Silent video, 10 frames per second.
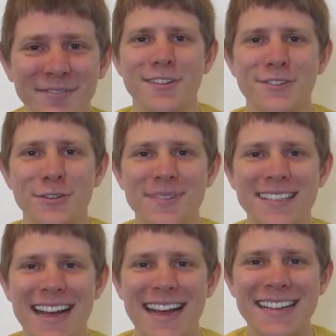So
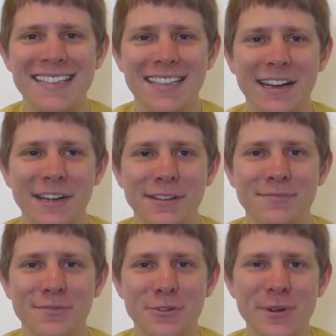besides
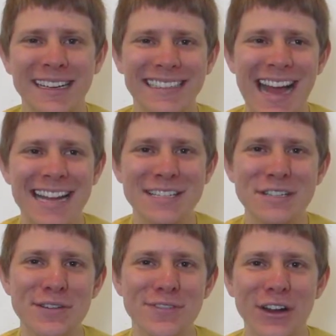doing dad
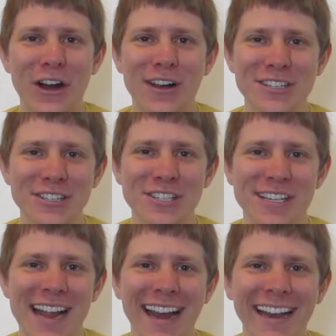stuff and causing
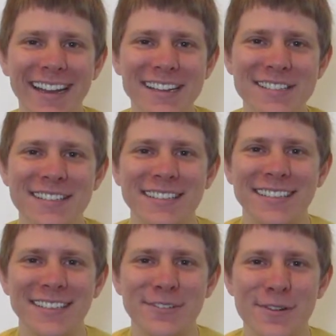shenanigans
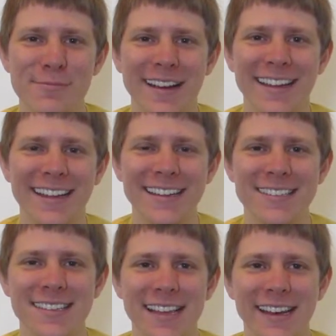with my
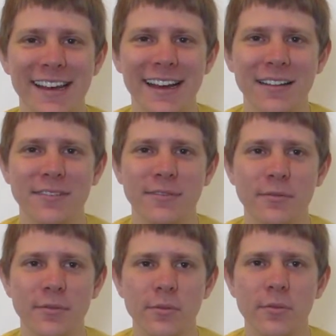kids, then
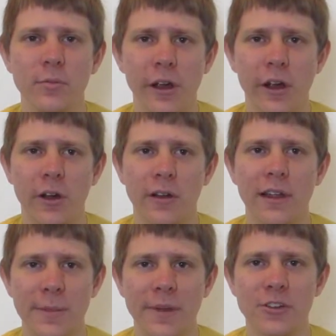we are
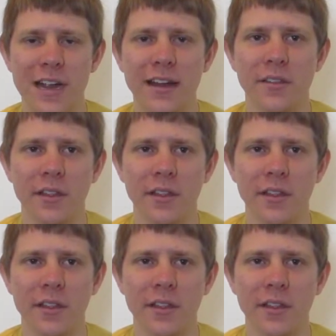keeping track of